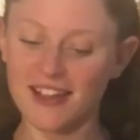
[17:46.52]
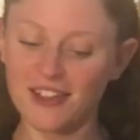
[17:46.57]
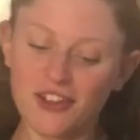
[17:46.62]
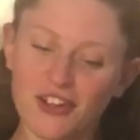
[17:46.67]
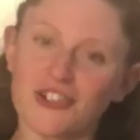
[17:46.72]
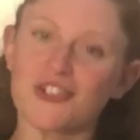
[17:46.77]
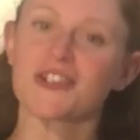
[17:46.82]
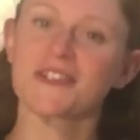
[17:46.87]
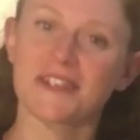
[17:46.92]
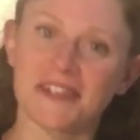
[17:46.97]

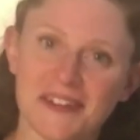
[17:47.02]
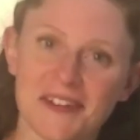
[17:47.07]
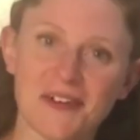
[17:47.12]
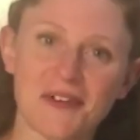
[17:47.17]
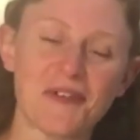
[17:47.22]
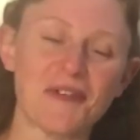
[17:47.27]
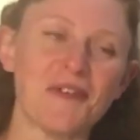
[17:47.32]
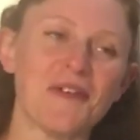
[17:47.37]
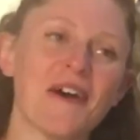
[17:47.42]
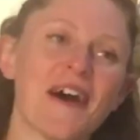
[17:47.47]
just a
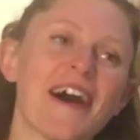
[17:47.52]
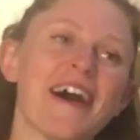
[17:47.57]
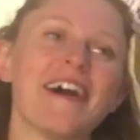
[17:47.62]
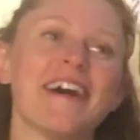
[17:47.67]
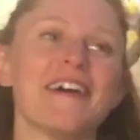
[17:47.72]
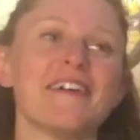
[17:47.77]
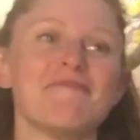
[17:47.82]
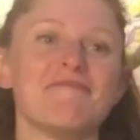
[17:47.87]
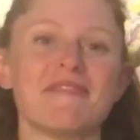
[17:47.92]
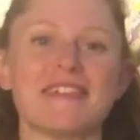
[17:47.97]
little
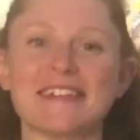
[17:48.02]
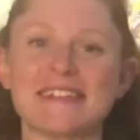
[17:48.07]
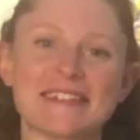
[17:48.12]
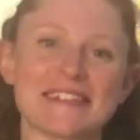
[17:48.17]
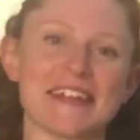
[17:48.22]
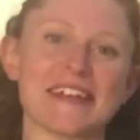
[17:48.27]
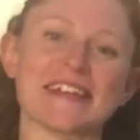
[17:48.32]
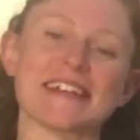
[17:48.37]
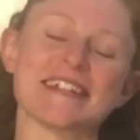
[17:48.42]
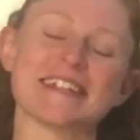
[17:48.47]

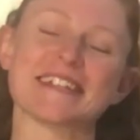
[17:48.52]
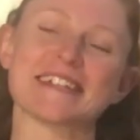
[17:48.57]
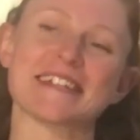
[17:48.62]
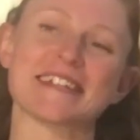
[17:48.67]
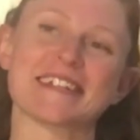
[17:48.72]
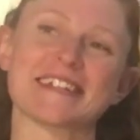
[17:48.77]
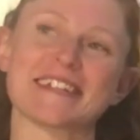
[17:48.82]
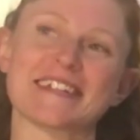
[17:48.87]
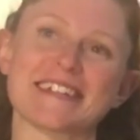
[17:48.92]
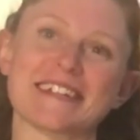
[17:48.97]
insight
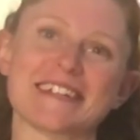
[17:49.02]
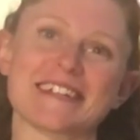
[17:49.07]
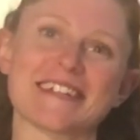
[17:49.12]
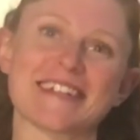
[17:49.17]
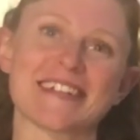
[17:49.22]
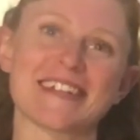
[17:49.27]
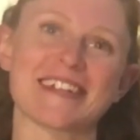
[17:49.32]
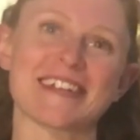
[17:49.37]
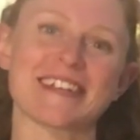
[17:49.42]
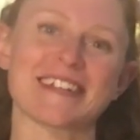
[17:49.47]
into
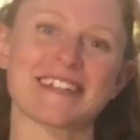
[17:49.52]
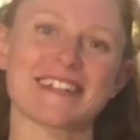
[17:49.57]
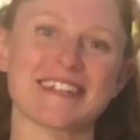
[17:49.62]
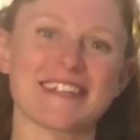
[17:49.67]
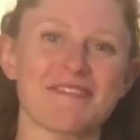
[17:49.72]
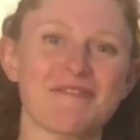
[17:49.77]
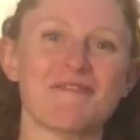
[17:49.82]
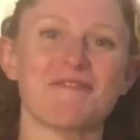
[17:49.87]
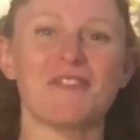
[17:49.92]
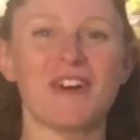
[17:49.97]

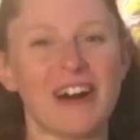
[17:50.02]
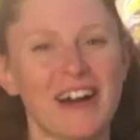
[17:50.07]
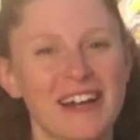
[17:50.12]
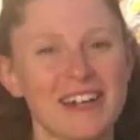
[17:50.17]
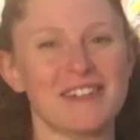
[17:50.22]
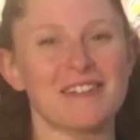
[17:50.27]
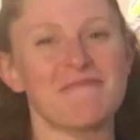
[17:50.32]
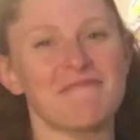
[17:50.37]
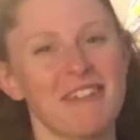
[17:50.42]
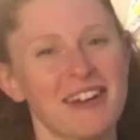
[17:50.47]

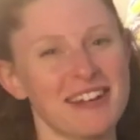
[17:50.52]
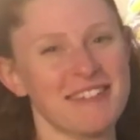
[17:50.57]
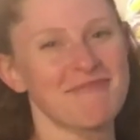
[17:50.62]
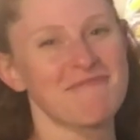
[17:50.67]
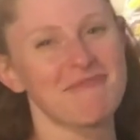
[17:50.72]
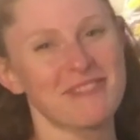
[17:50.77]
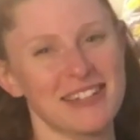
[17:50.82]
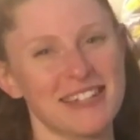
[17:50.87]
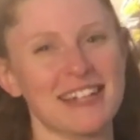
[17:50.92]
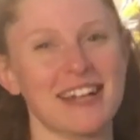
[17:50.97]
why you
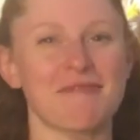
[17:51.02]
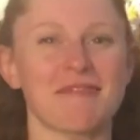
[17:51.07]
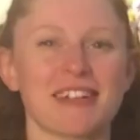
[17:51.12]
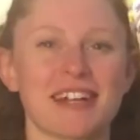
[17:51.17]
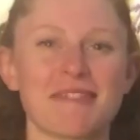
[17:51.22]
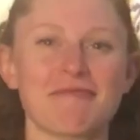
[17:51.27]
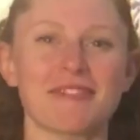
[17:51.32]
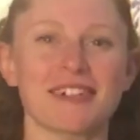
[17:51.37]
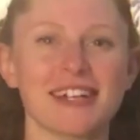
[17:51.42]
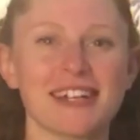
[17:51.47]
might be coming
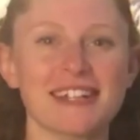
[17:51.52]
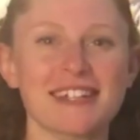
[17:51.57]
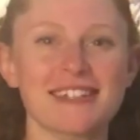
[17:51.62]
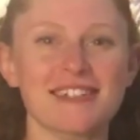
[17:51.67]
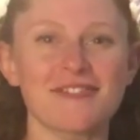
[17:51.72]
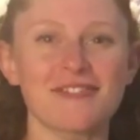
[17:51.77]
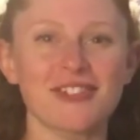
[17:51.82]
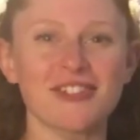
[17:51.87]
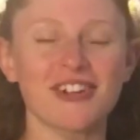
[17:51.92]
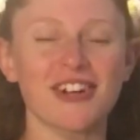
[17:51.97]
up against a
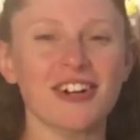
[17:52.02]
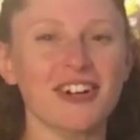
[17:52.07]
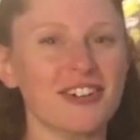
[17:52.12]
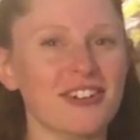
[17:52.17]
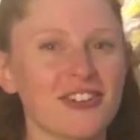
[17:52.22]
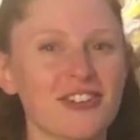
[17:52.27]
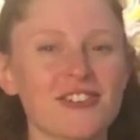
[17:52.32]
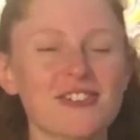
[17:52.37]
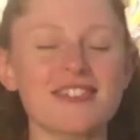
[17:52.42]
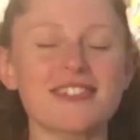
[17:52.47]
few
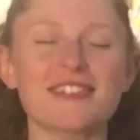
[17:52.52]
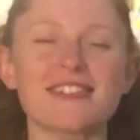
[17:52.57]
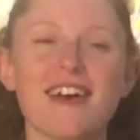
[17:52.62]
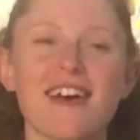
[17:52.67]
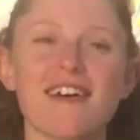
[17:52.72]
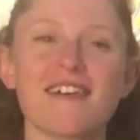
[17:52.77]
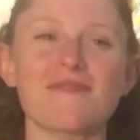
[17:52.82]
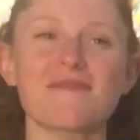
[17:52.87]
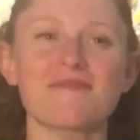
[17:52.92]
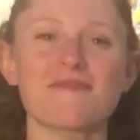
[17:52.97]
hurdles
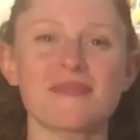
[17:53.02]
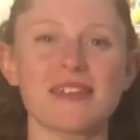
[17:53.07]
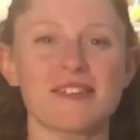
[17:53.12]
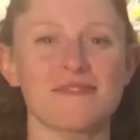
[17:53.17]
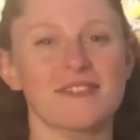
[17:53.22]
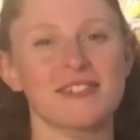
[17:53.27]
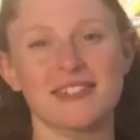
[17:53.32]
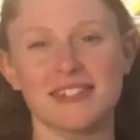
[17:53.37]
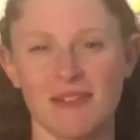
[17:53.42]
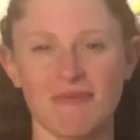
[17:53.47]

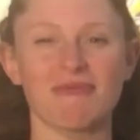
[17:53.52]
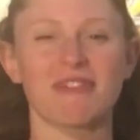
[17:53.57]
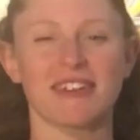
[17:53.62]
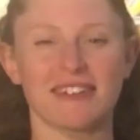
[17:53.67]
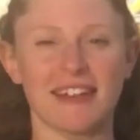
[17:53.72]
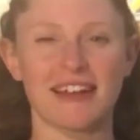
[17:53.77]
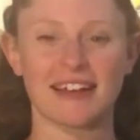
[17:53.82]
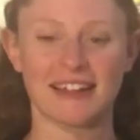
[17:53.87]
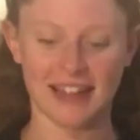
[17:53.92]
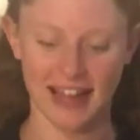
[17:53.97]
if it's something
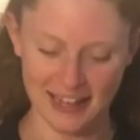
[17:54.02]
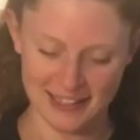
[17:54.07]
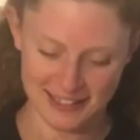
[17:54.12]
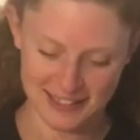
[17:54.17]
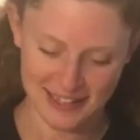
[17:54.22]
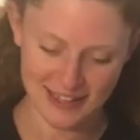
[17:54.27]
like that.